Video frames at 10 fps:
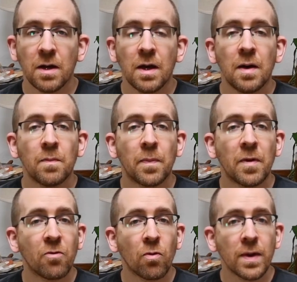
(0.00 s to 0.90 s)
But
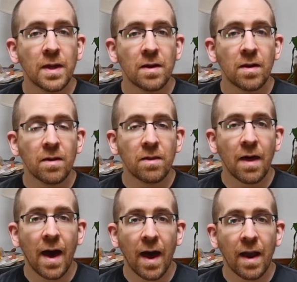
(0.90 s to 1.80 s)
before we get into
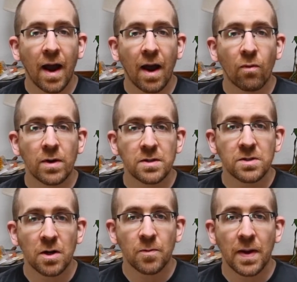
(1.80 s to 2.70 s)
that, I want to
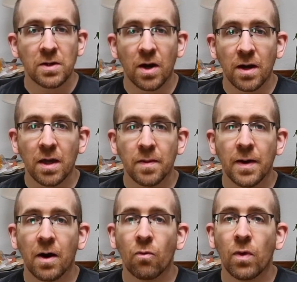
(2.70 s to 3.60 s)
start by talking
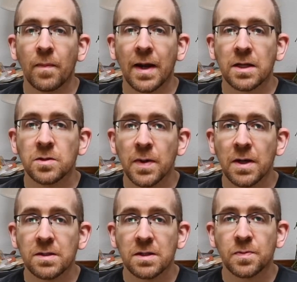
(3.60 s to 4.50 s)
about what my
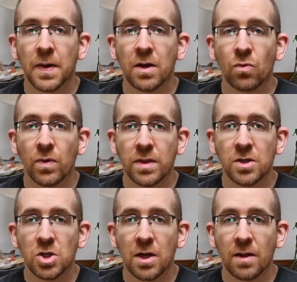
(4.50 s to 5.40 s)
experience has been with the
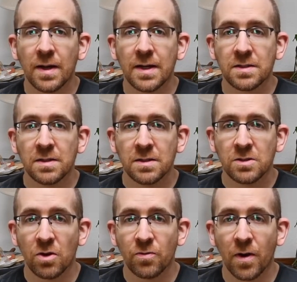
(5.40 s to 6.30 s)
GLS
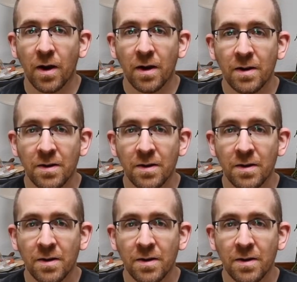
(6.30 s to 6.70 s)
so far.